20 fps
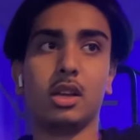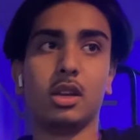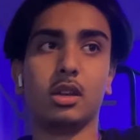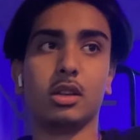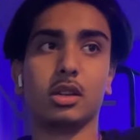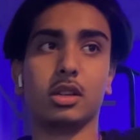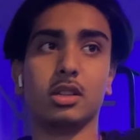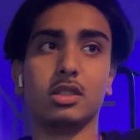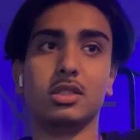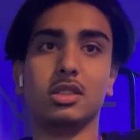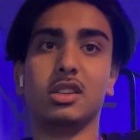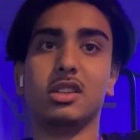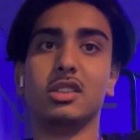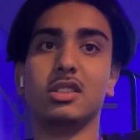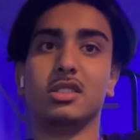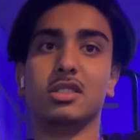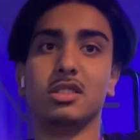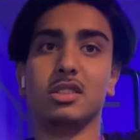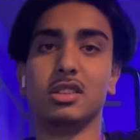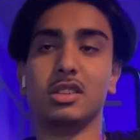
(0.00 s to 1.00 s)
Because it
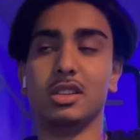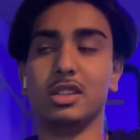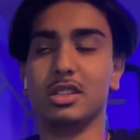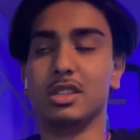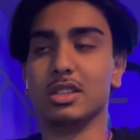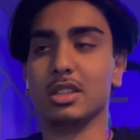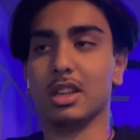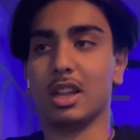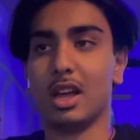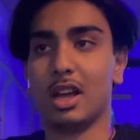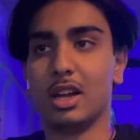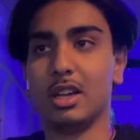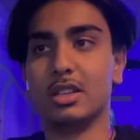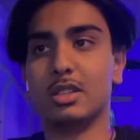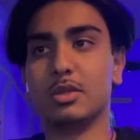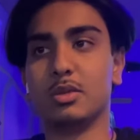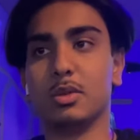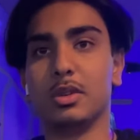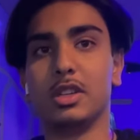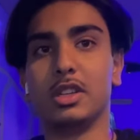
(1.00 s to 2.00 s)
is indeed July
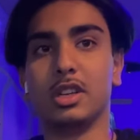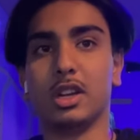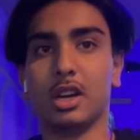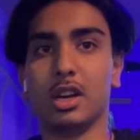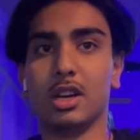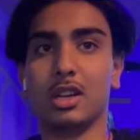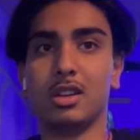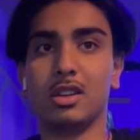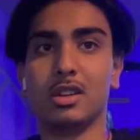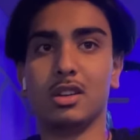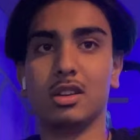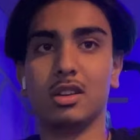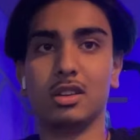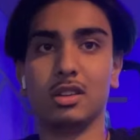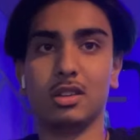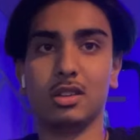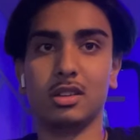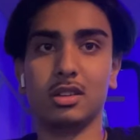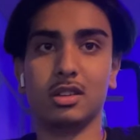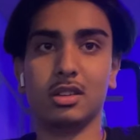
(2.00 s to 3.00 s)
29,
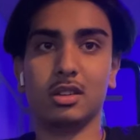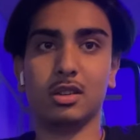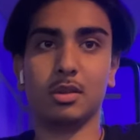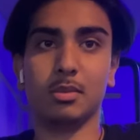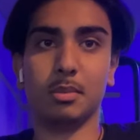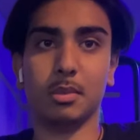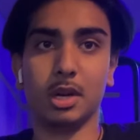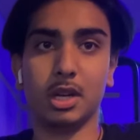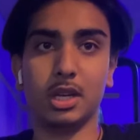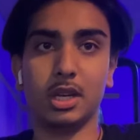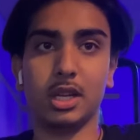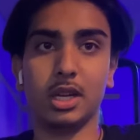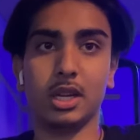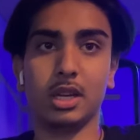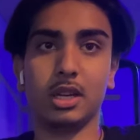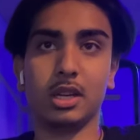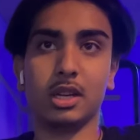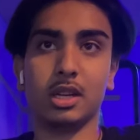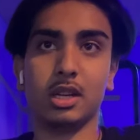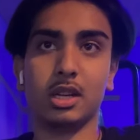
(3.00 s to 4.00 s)

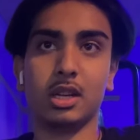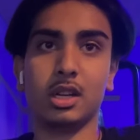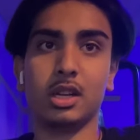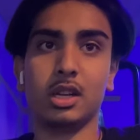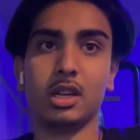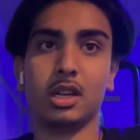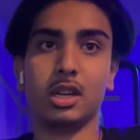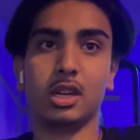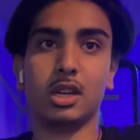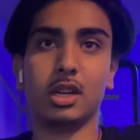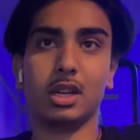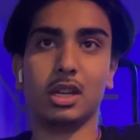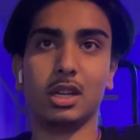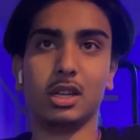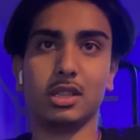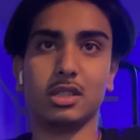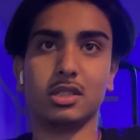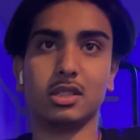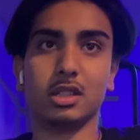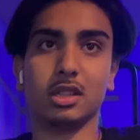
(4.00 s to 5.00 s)
Monday. And
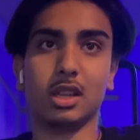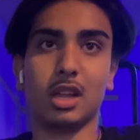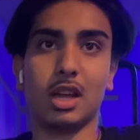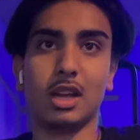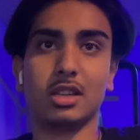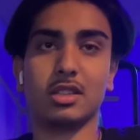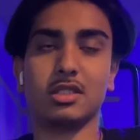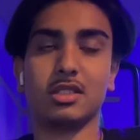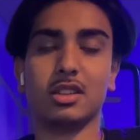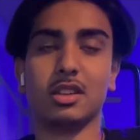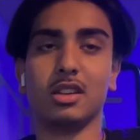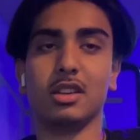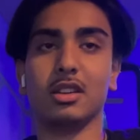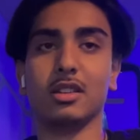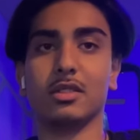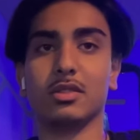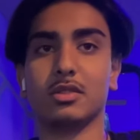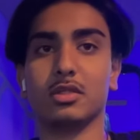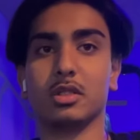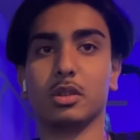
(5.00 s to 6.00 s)
it's the last day
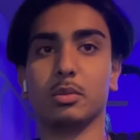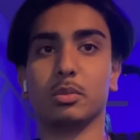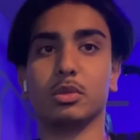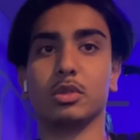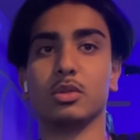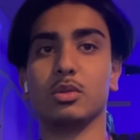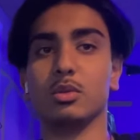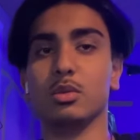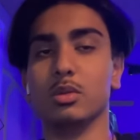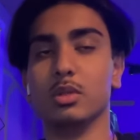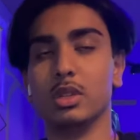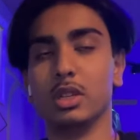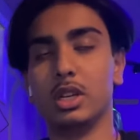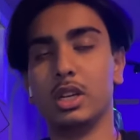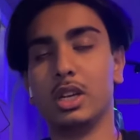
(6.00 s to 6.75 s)
of some school.